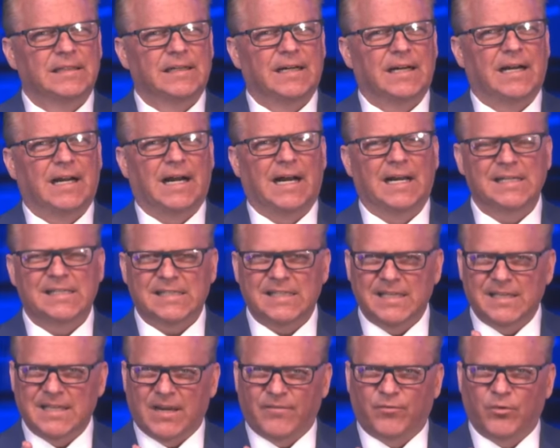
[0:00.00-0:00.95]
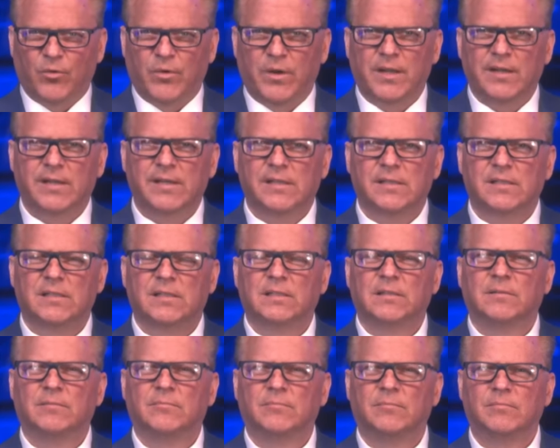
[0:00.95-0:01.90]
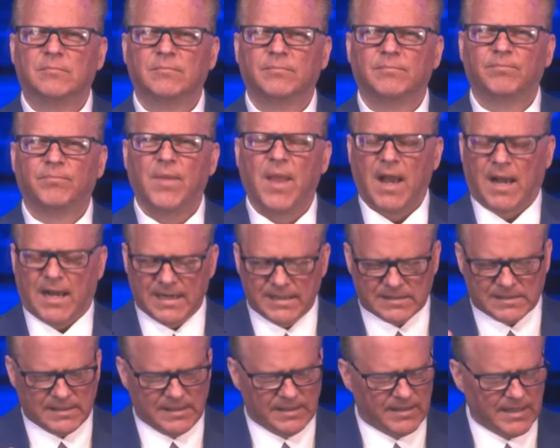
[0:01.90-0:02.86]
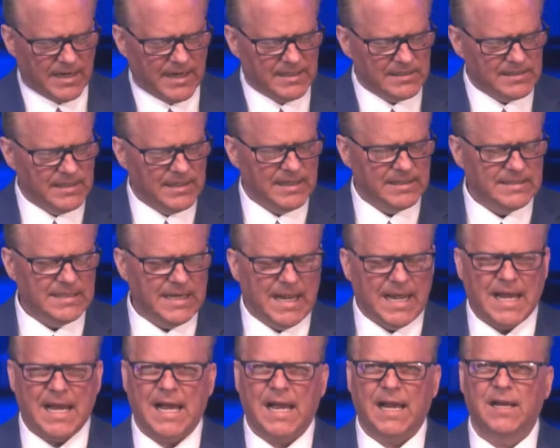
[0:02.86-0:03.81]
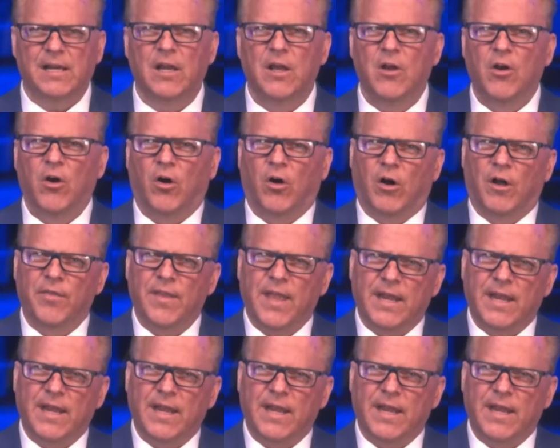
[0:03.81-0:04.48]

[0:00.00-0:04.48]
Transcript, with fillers: I see that for what it is. I see that as an attack on that